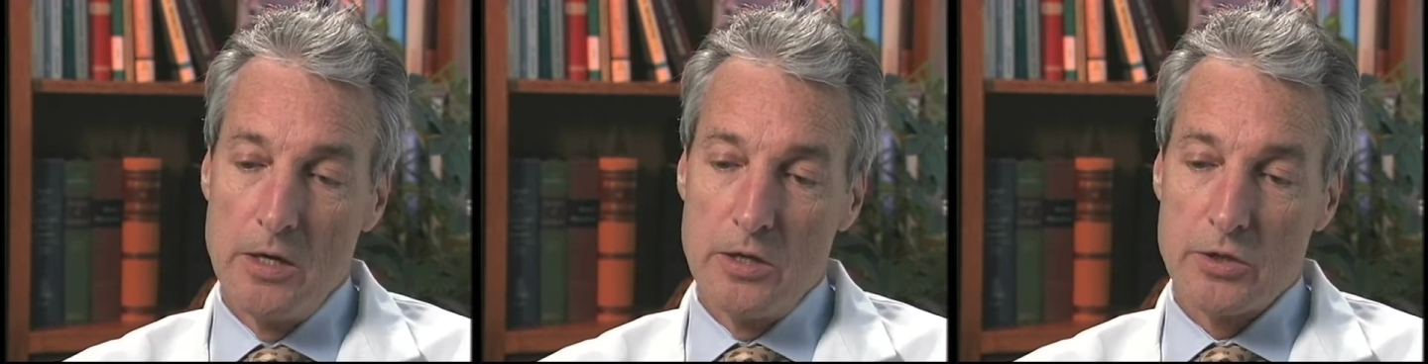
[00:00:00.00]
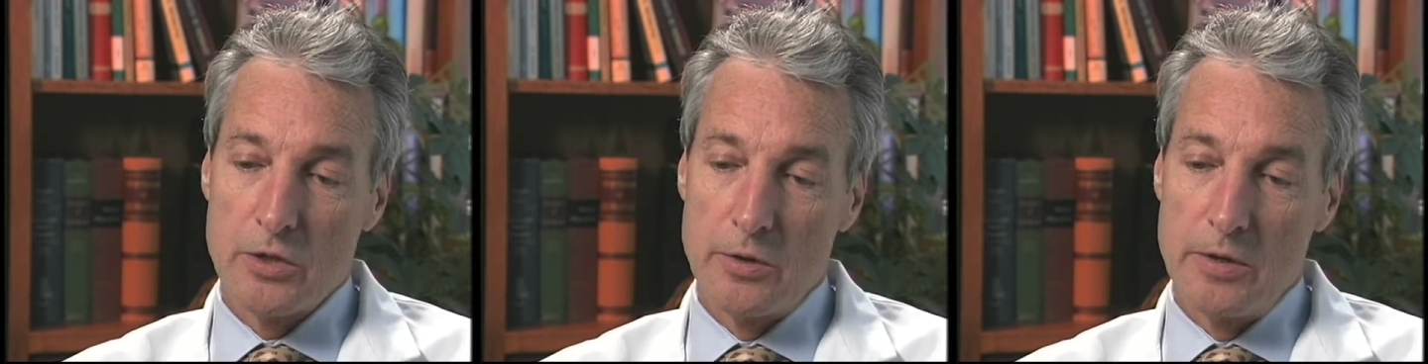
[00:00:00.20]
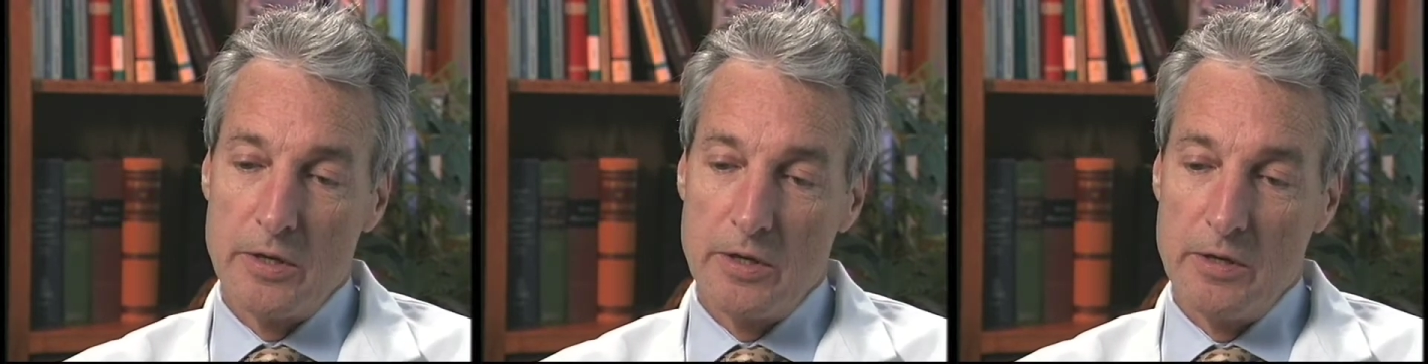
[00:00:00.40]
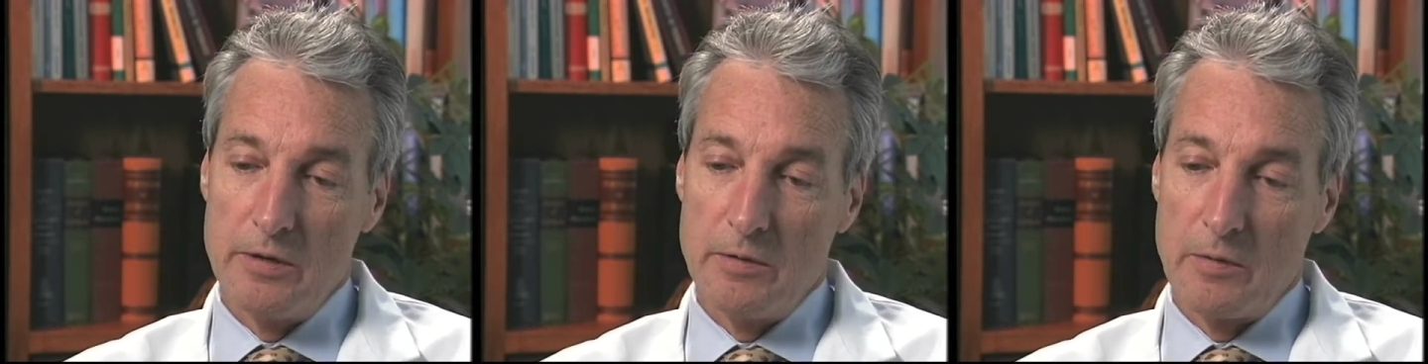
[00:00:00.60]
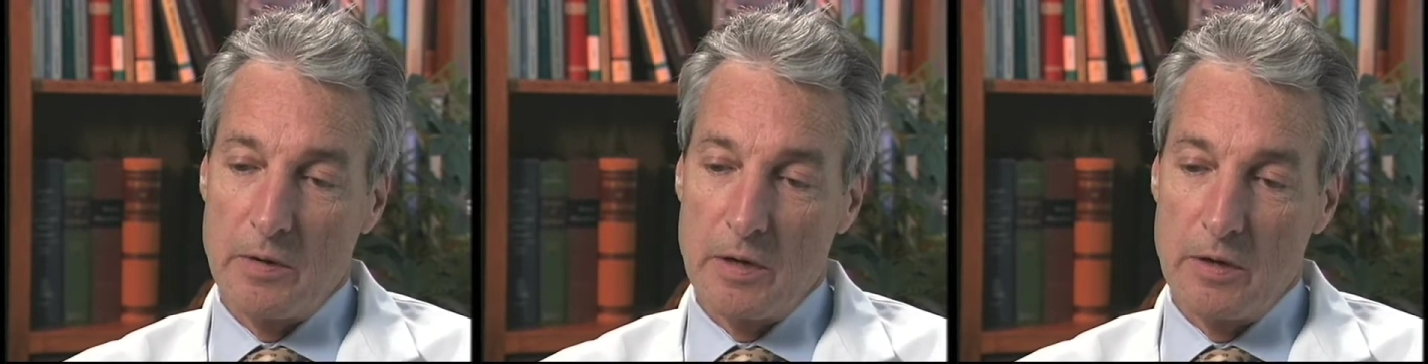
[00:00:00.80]
So
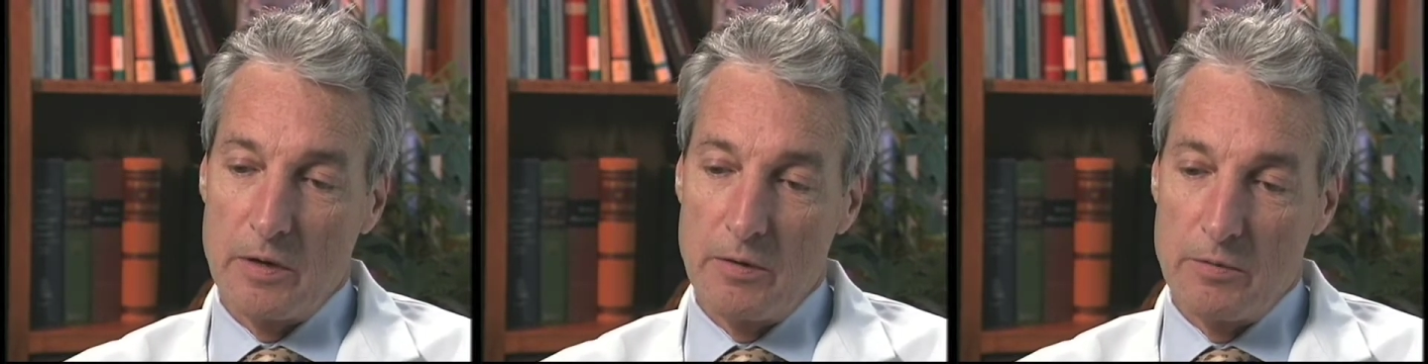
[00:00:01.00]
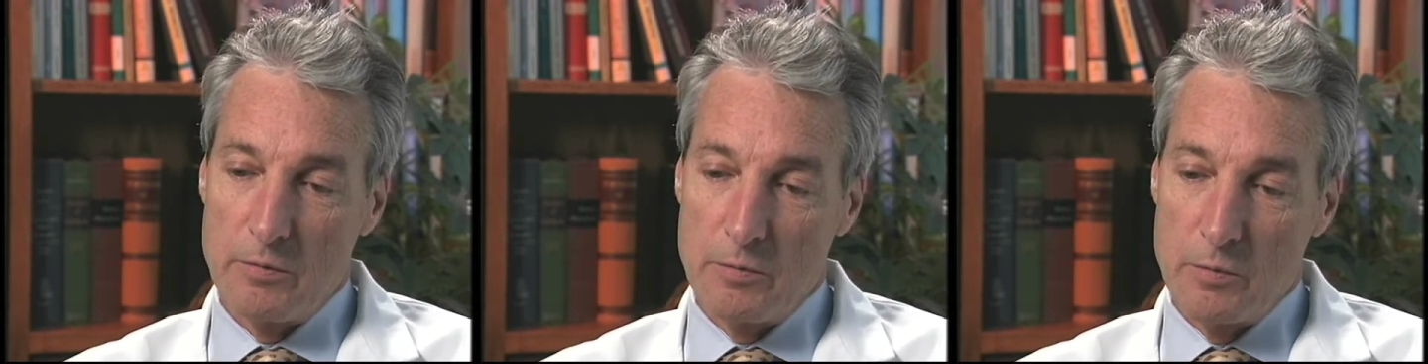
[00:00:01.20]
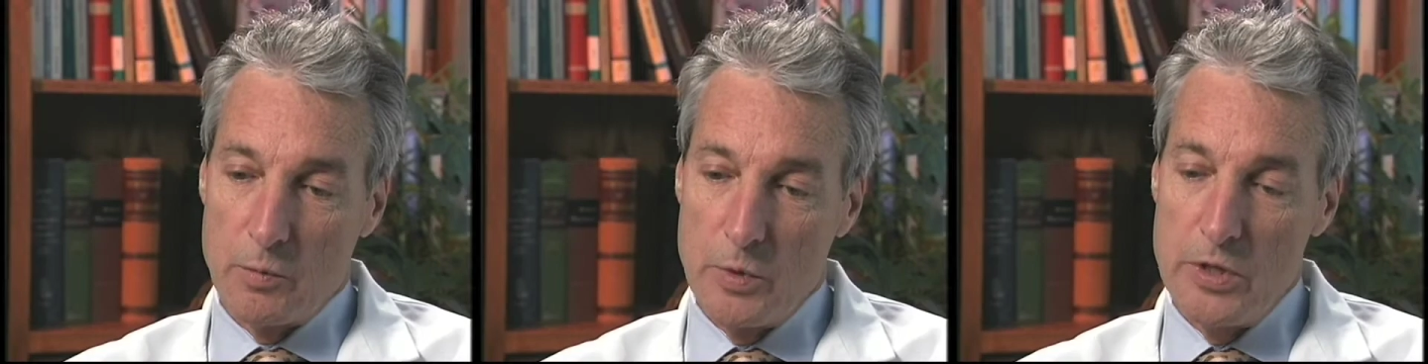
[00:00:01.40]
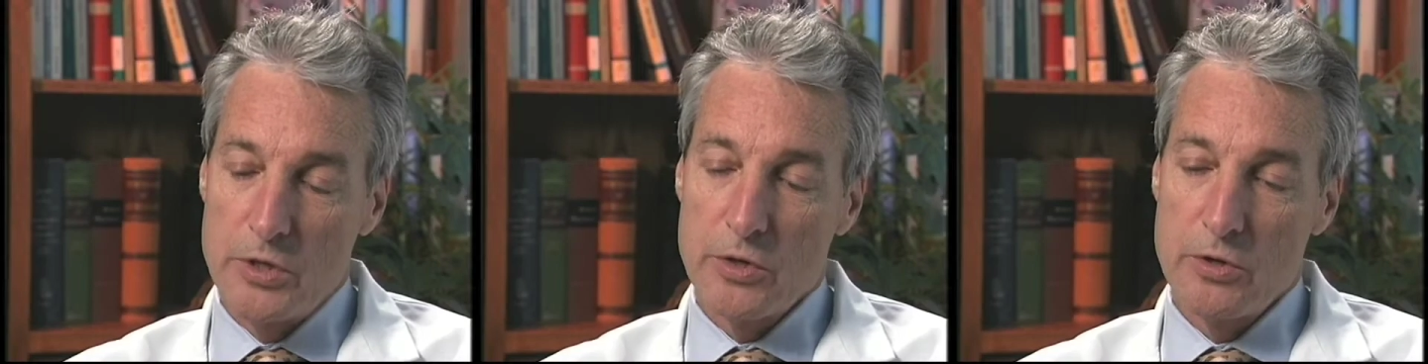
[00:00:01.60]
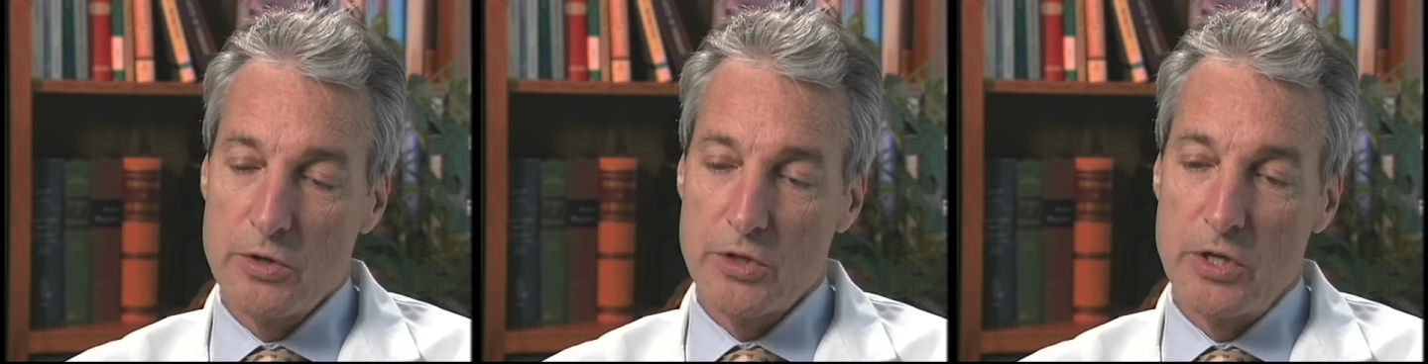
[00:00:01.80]
the
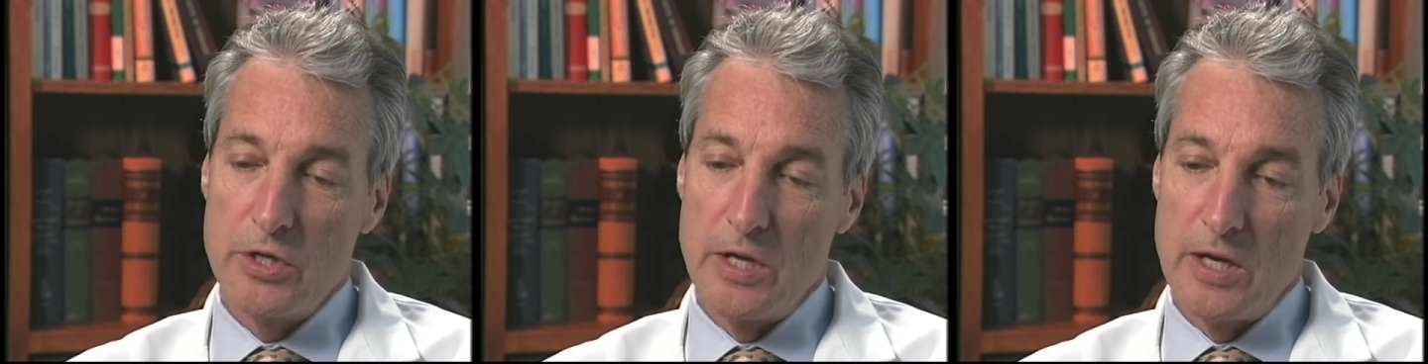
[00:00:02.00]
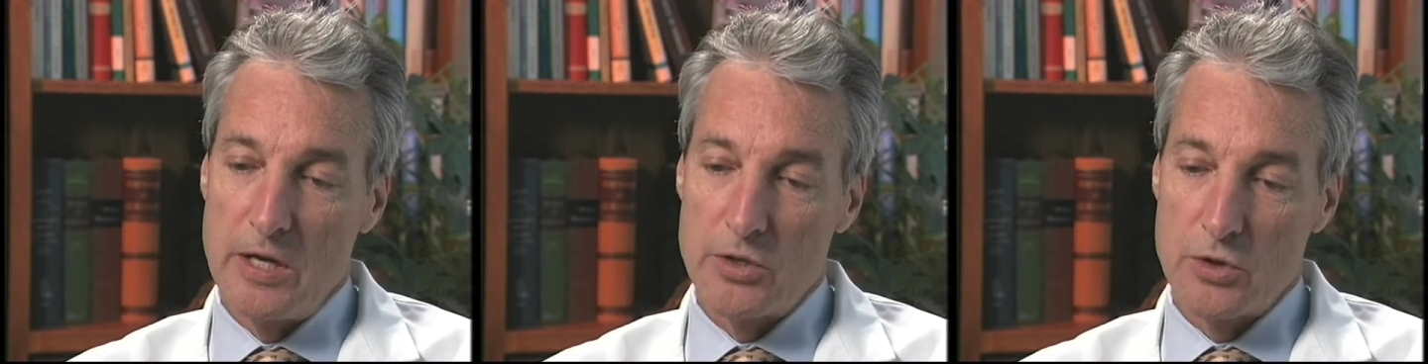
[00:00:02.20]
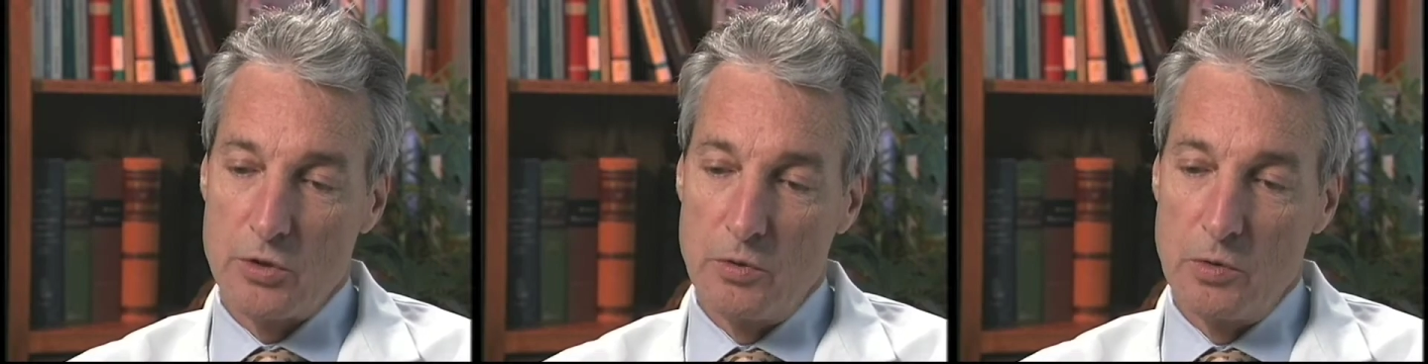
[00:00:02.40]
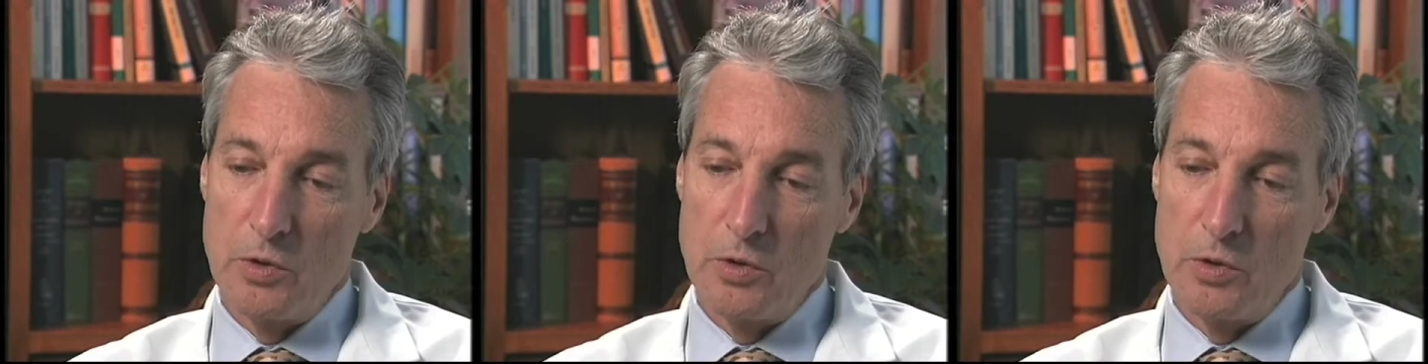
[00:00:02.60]
research today is to